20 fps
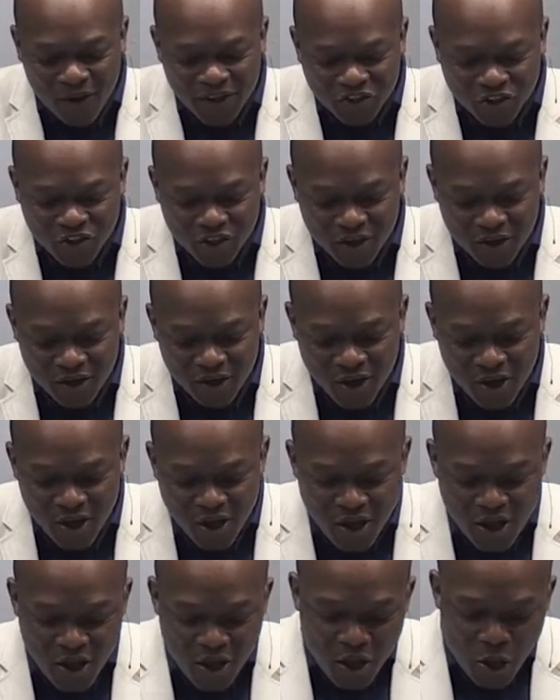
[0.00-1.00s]
question.
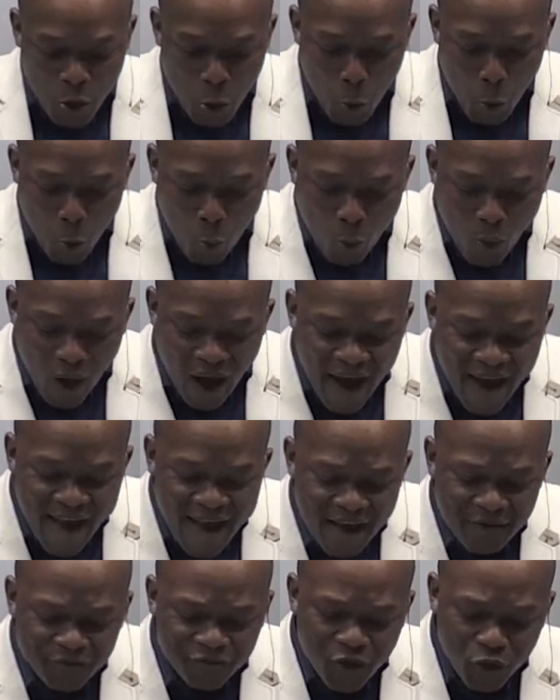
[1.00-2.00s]
Why
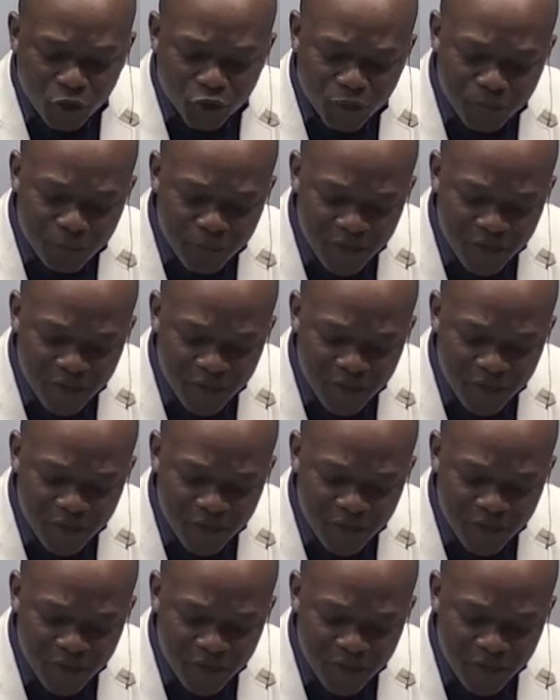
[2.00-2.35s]
have those